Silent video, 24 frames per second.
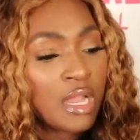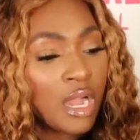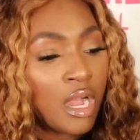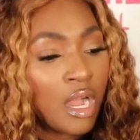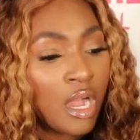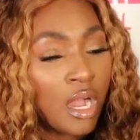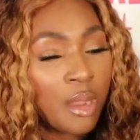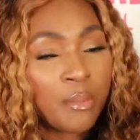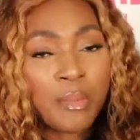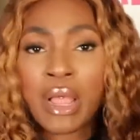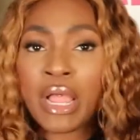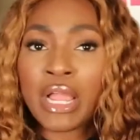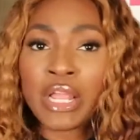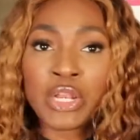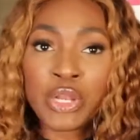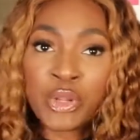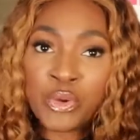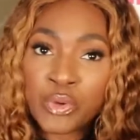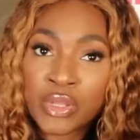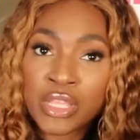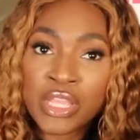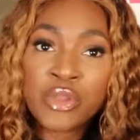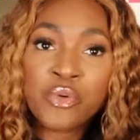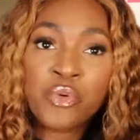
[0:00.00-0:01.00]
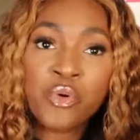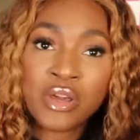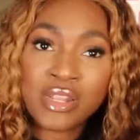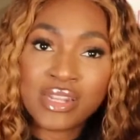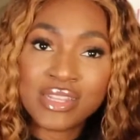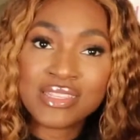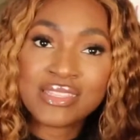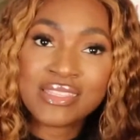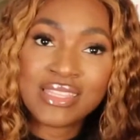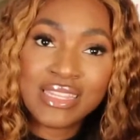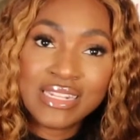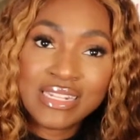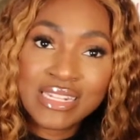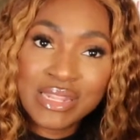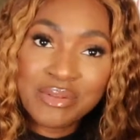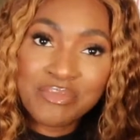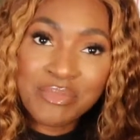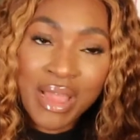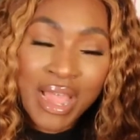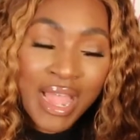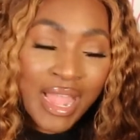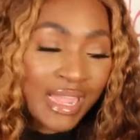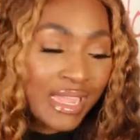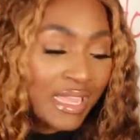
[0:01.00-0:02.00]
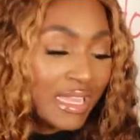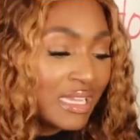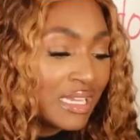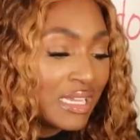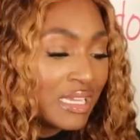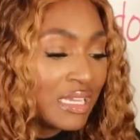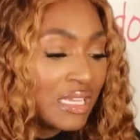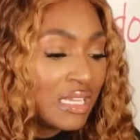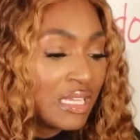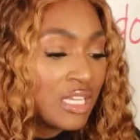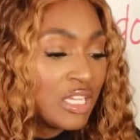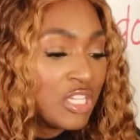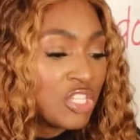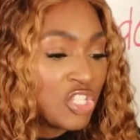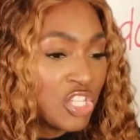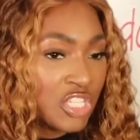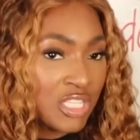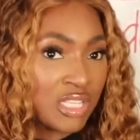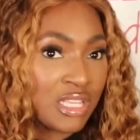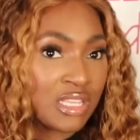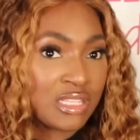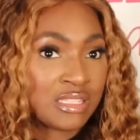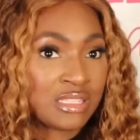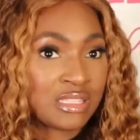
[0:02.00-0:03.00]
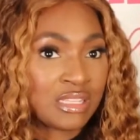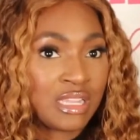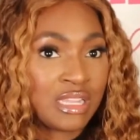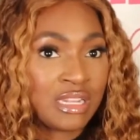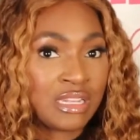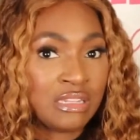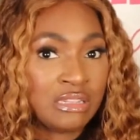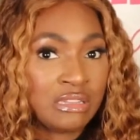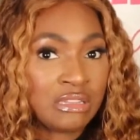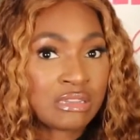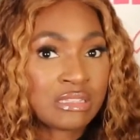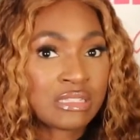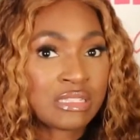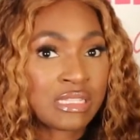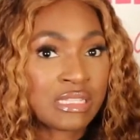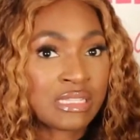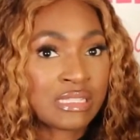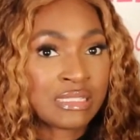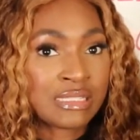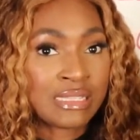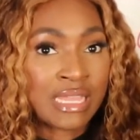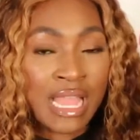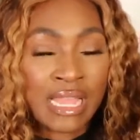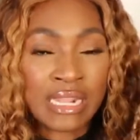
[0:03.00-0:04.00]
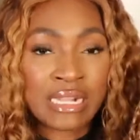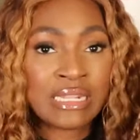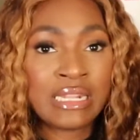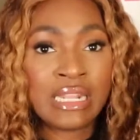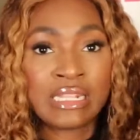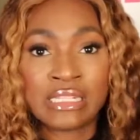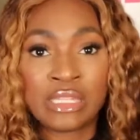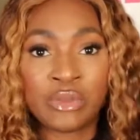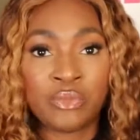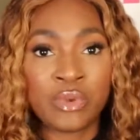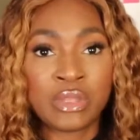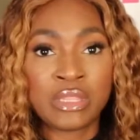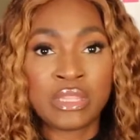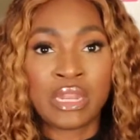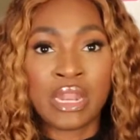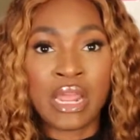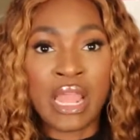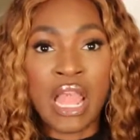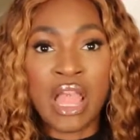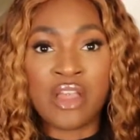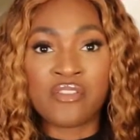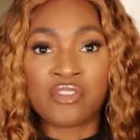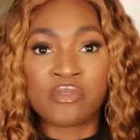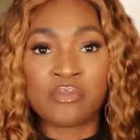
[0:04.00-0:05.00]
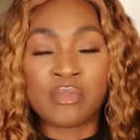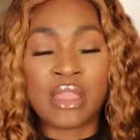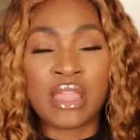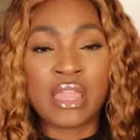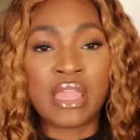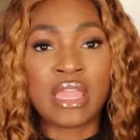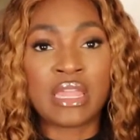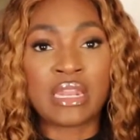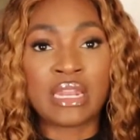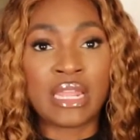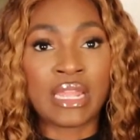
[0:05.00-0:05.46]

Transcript: I low-key want to send it back, just because it looks exactly like the way that I have on my head.